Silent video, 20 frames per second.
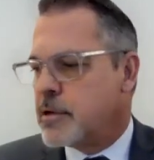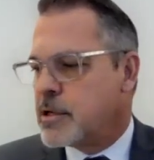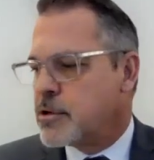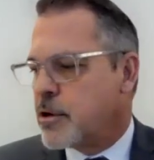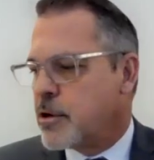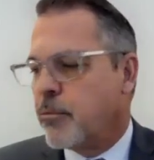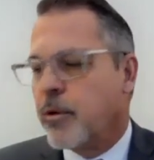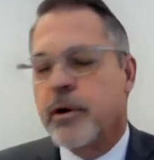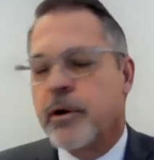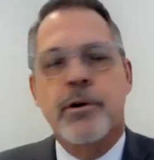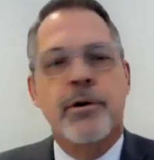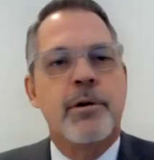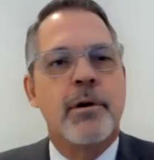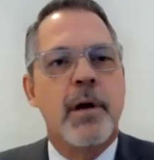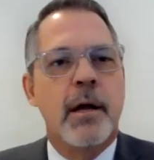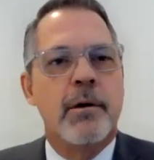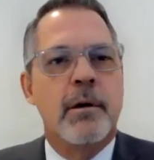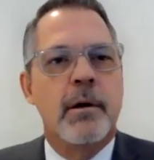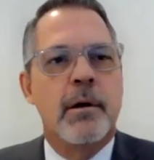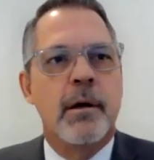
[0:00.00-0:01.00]
So we're
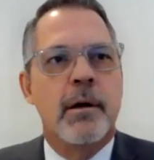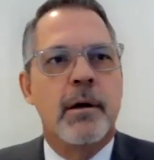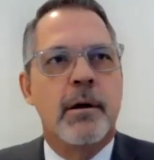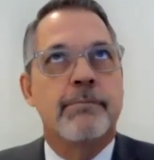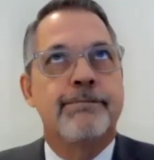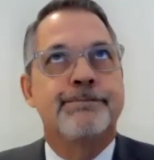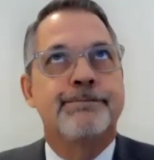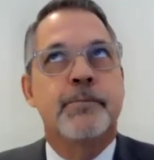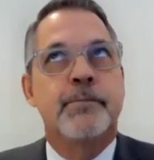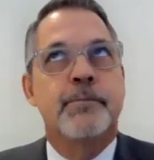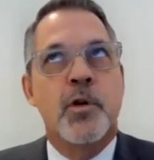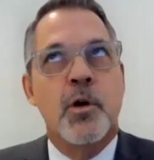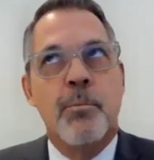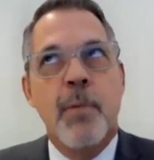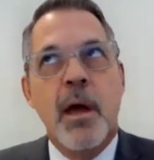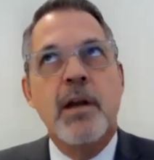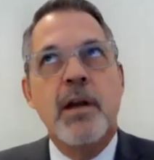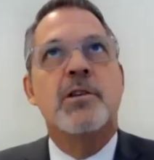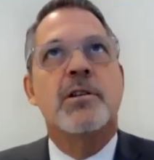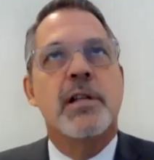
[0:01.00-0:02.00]

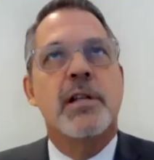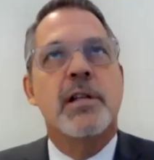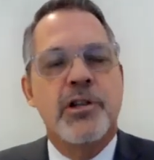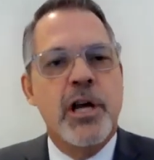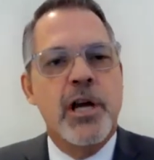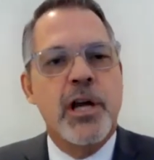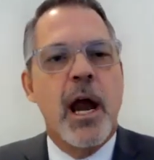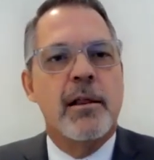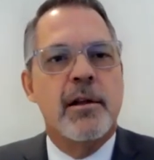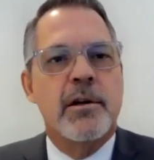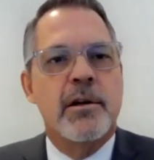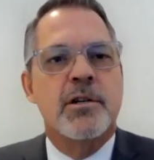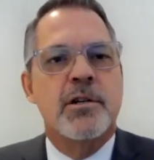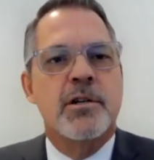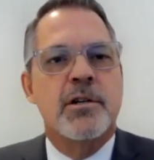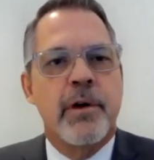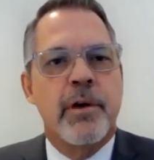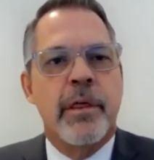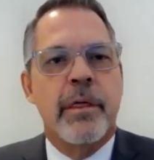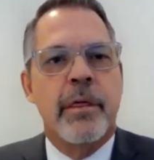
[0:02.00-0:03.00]
tremendously
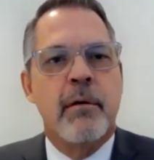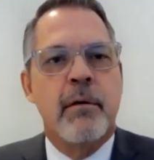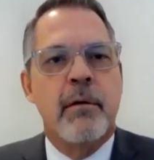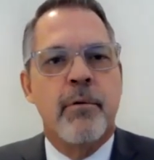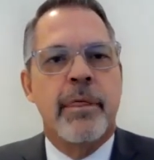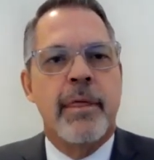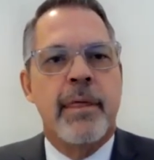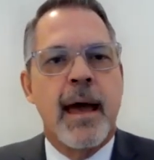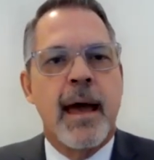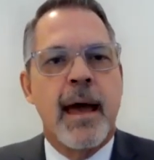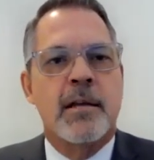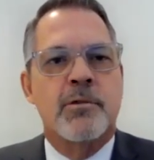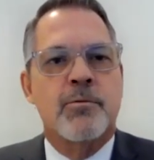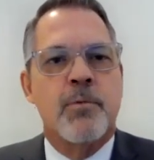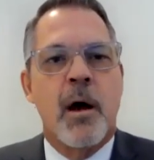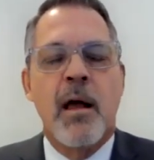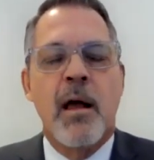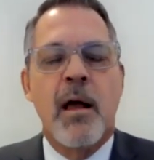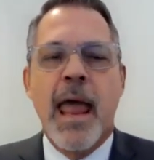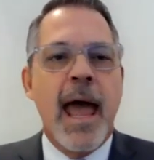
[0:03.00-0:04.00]
challenged with that as
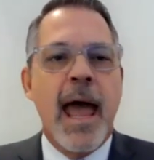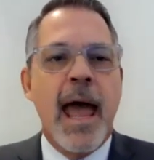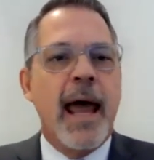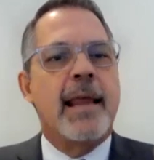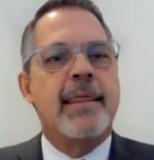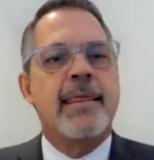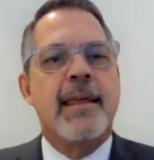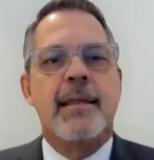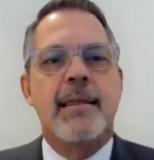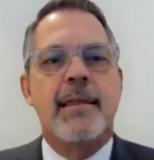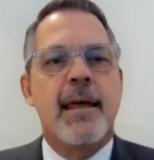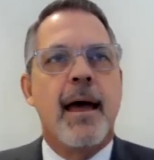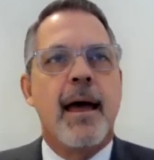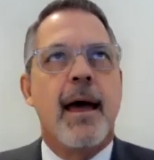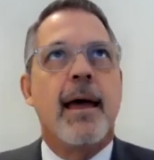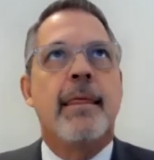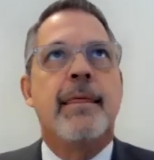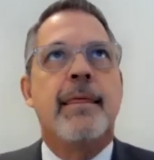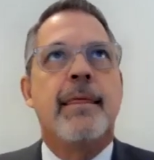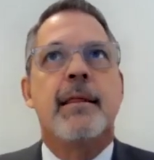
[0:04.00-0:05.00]
well. And I think
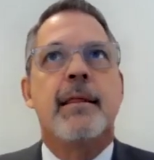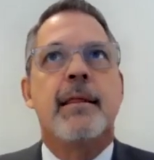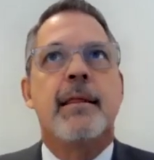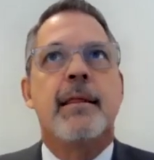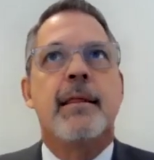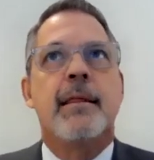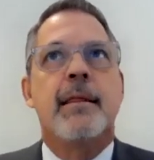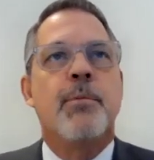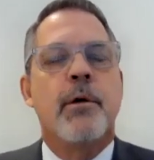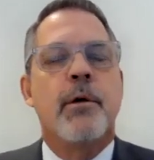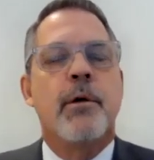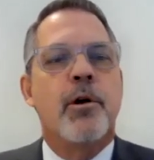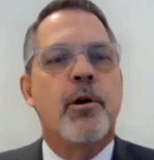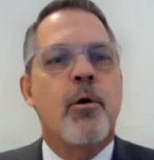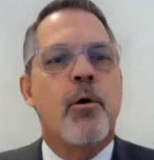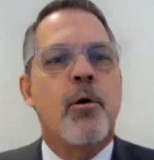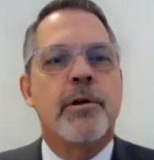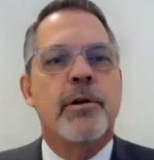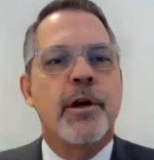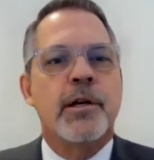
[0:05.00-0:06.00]
the community
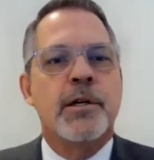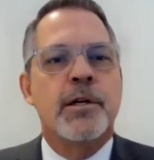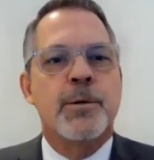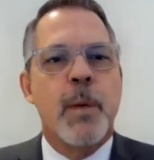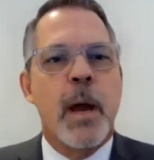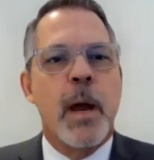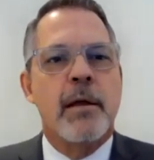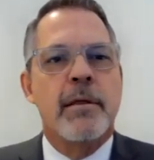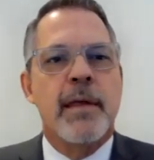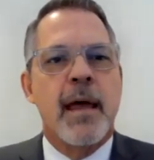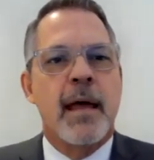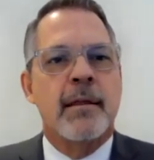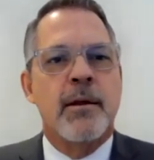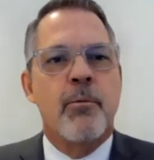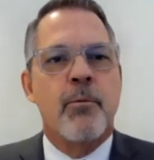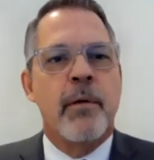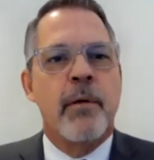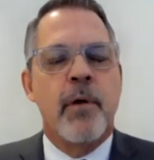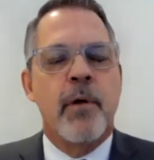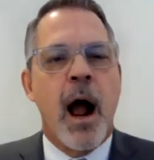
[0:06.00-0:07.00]
would only expect
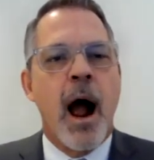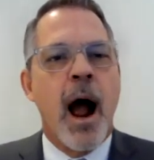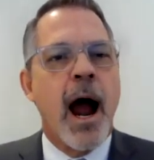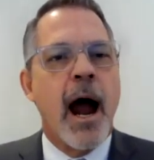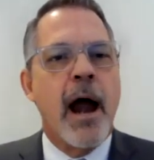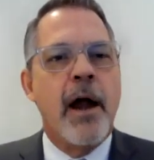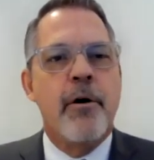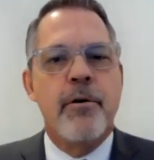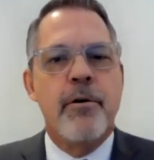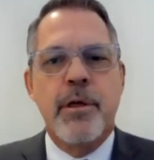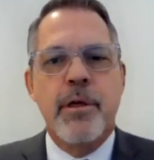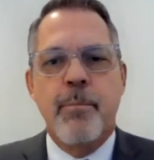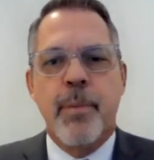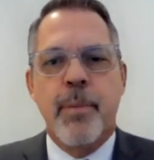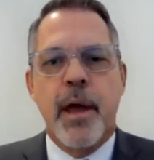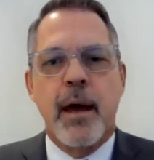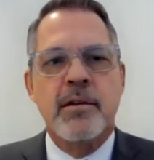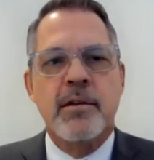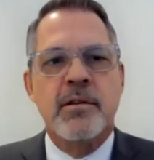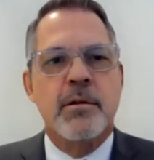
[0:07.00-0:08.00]
that we would hire the
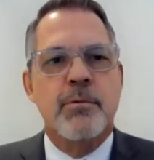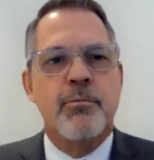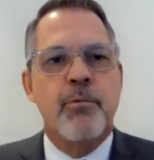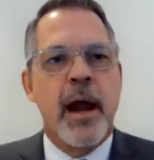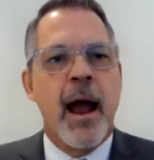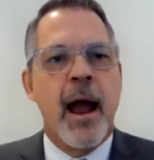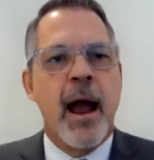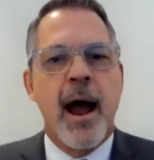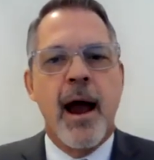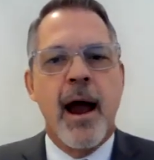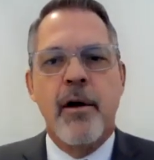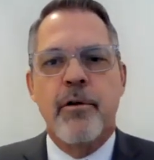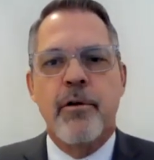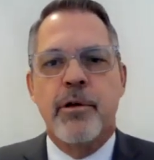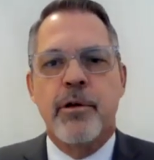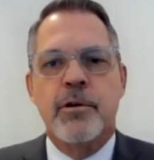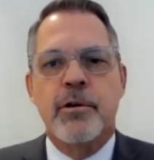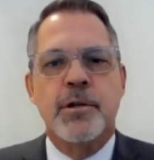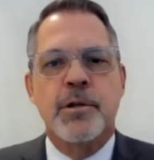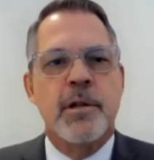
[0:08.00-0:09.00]
best, we hire
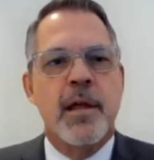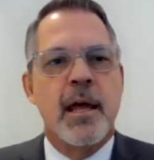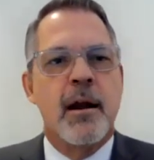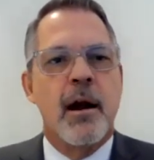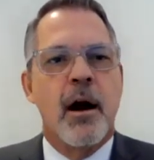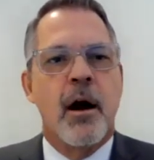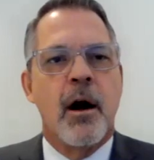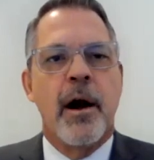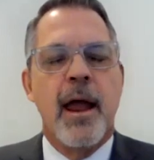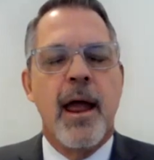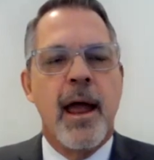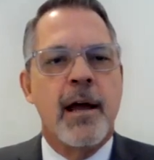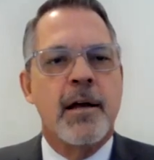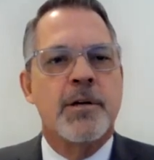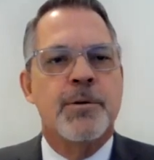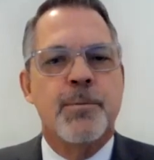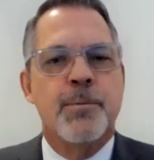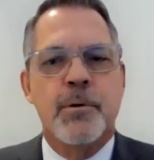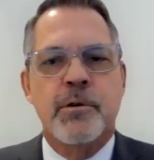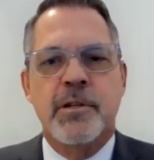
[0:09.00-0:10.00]
those that are
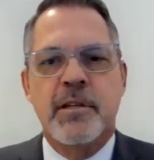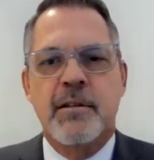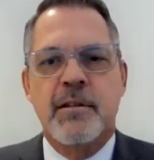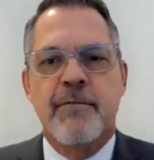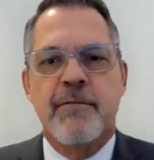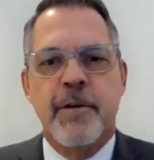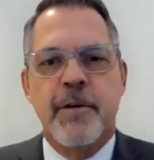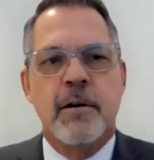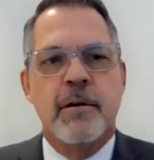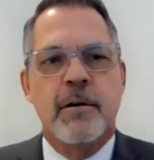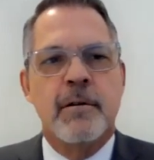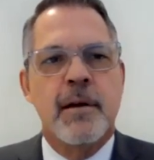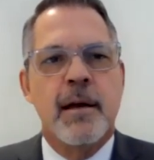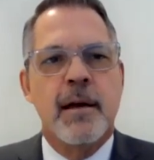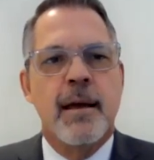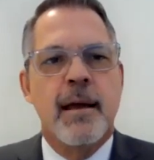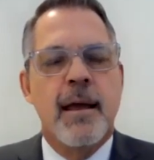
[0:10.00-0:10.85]
experts in the field.